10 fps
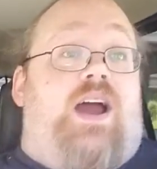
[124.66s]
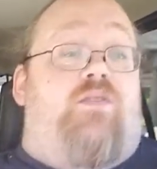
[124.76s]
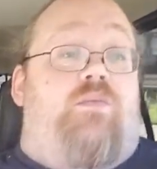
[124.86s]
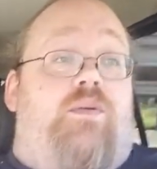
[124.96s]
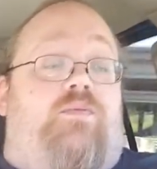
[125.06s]
I
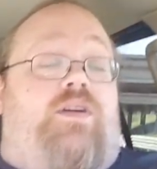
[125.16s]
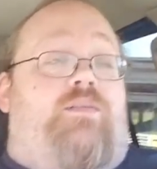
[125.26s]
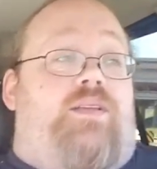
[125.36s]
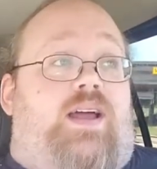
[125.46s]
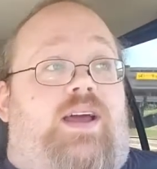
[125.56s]
remember,
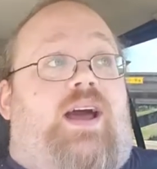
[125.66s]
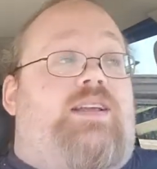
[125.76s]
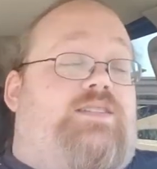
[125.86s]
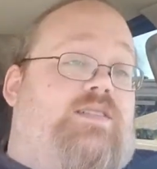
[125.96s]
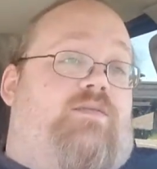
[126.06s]
like, I
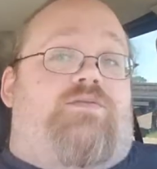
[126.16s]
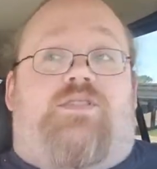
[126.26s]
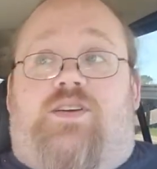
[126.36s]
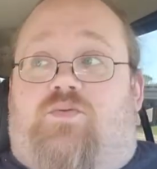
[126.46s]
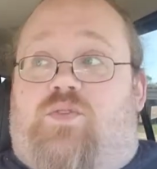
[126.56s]
just I was
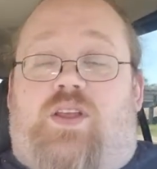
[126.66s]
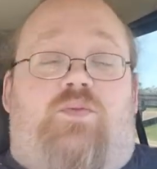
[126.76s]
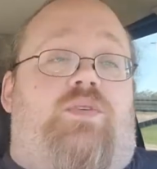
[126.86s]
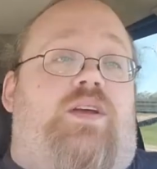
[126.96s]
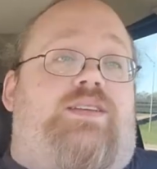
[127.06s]
just like really,
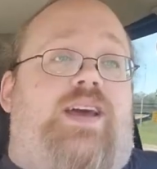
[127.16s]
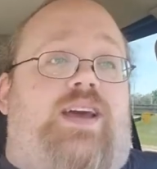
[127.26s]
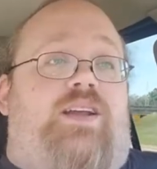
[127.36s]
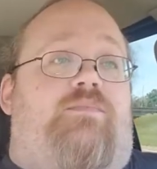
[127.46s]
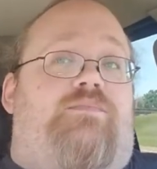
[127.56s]
really
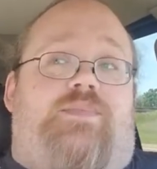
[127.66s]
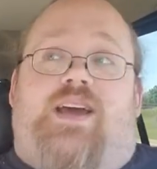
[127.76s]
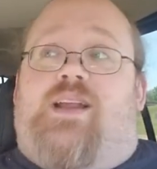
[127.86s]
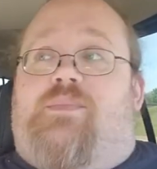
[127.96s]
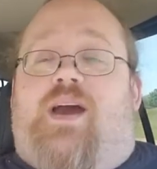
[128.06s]
taken
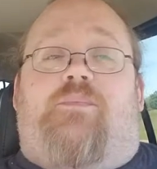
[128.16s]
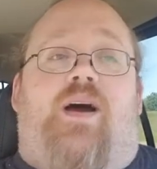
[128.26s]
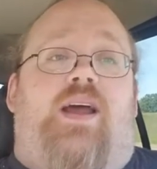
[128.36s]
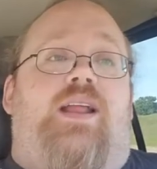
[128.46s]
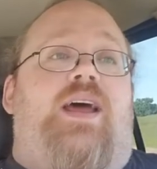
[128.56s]
taken aback
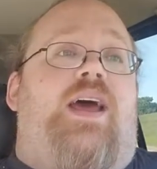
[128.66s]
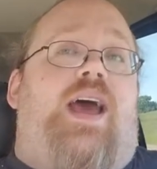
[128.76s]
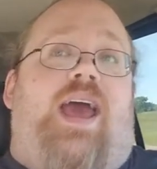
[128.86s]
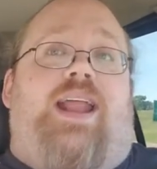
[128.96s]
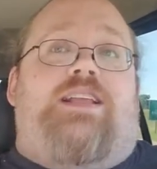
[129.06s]
by it.
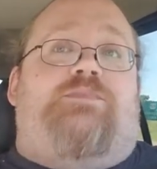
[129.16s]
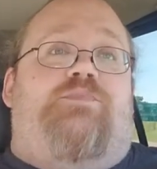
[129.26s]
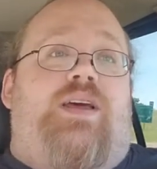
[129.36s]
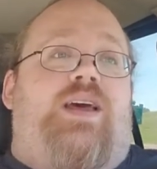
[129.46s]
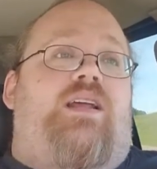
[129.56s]
And it's
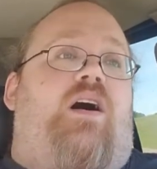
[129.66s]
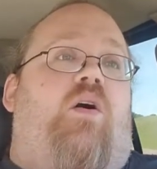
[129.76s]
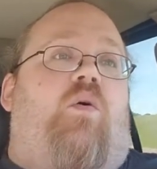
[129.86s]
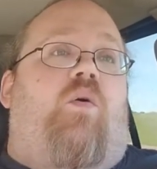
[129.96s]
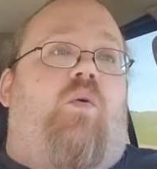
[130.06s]
been
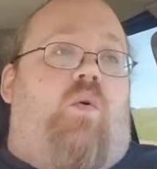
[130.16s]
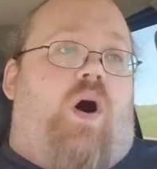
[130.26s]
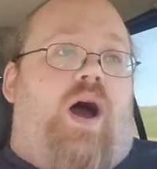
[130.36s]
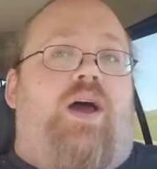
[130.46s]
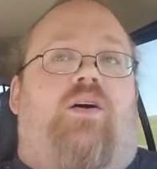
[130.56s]
a
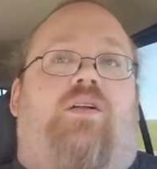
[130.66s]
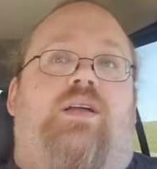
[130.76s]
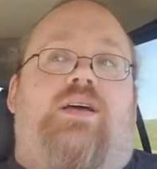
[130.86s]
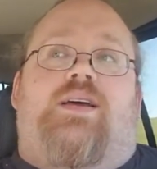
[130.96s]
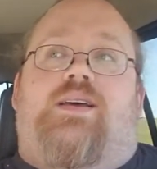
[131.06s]
while
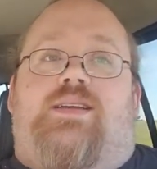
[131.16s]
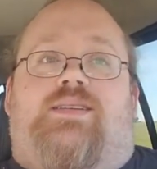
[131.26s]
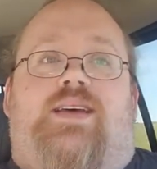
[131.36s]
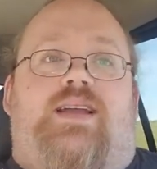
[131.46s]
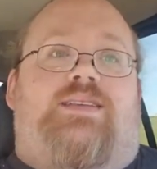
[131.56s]

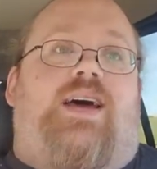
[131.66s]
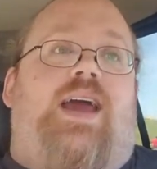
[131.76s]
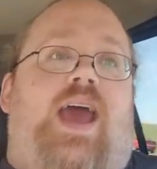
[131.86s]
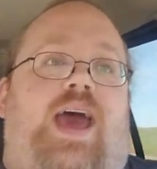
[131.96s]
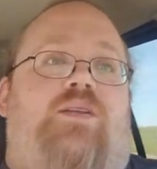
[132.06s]
since I
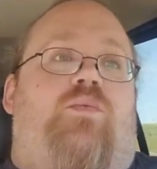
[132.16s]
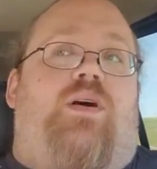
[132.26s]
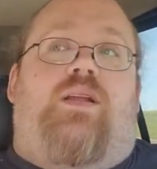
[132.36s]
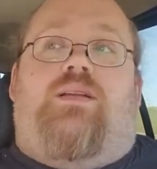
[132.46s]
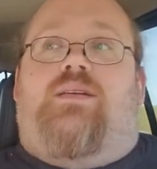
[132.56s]
had
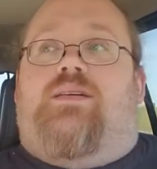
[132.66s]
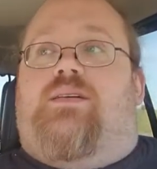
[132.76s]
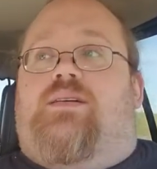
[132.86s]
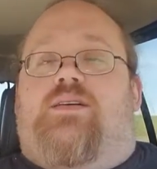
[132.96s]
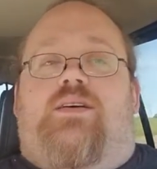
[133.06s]

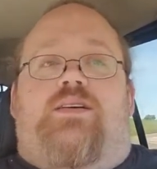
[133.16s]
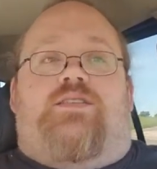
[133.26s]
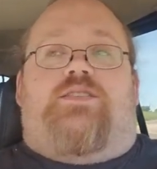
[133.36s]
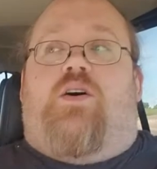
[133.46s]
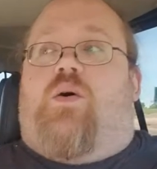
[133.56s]
one,
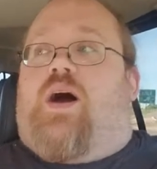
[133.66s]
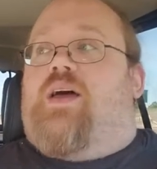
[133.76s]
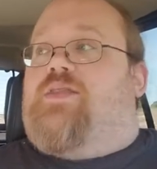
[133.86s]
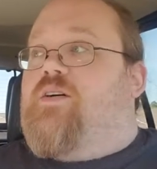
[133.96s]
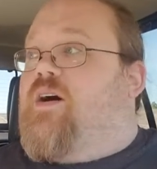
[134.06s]
so
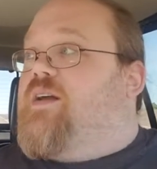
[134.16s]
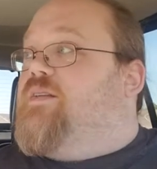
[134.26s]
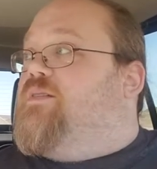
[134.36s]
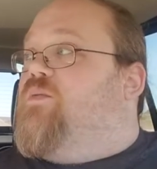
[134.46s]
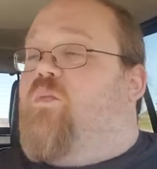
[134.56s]
I thought,
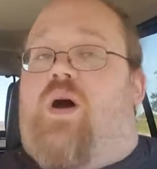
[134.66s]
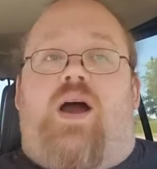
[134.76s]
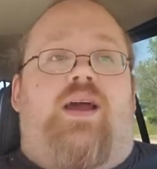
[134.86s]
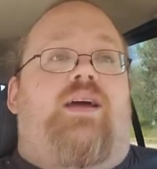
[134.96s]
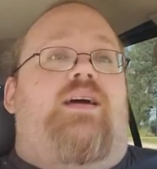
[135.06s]

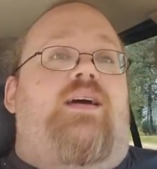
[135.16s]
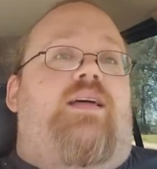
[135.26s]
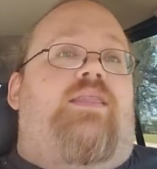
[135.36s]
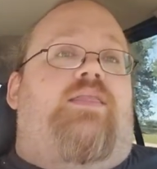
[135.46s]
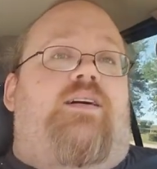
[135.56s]
why
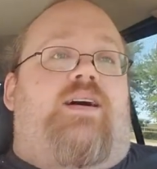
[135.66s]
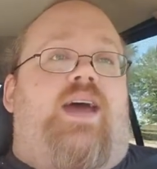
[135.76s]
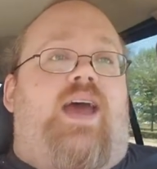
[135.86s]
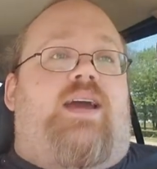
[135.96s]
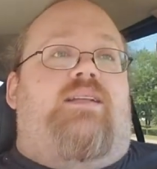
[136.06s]
the
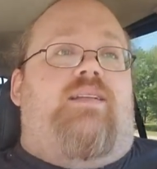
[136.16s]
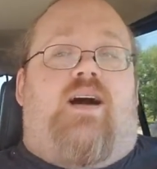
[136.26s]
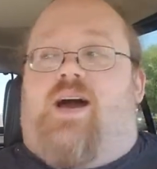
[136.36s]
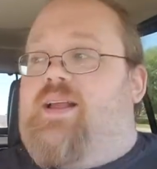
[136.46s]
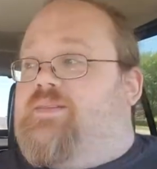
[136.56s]
heck
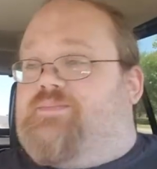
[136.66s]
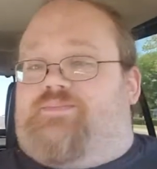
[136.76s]
not?